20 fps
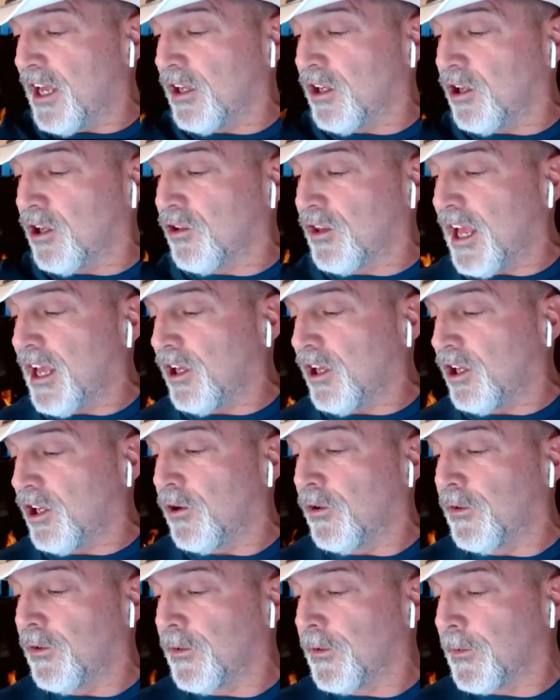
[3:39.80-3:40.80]
Thank
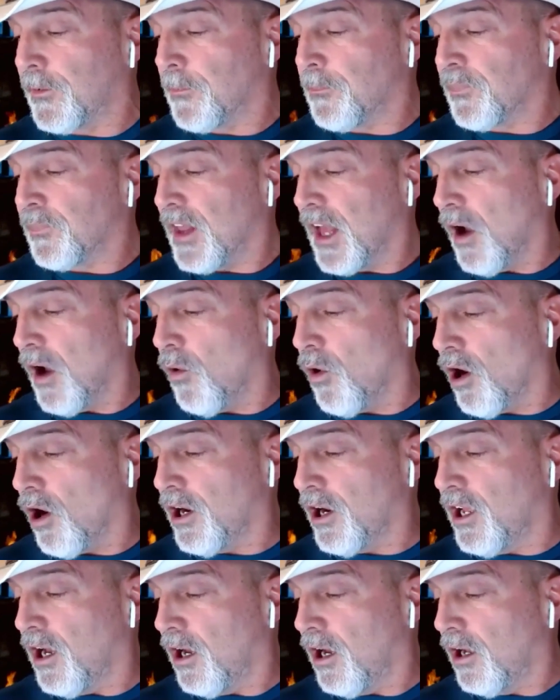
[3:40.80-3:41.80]
you. How
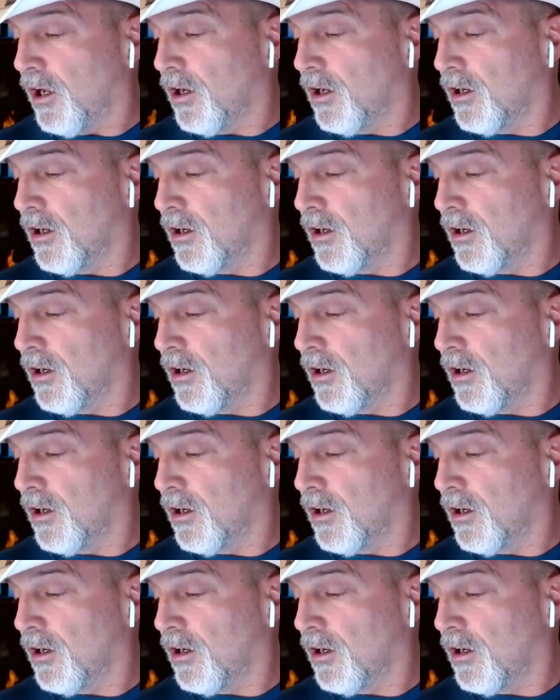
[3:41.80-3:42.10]
are you?